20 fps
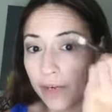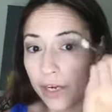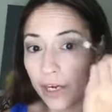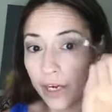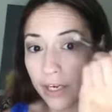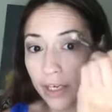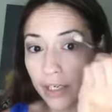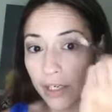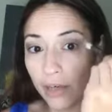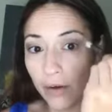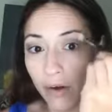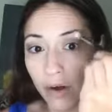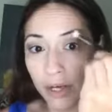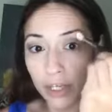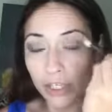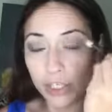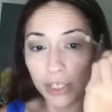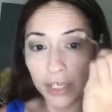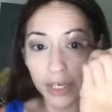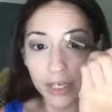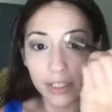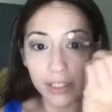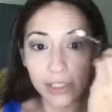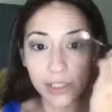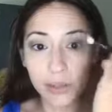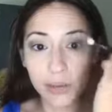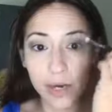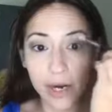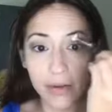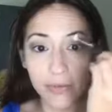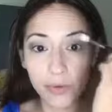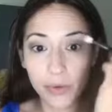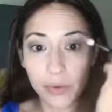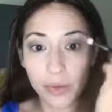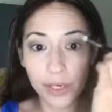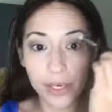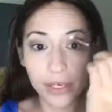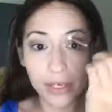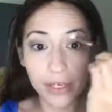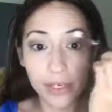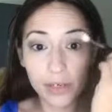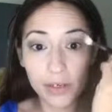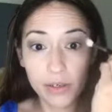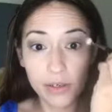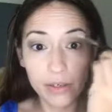any harsh lines that you have created.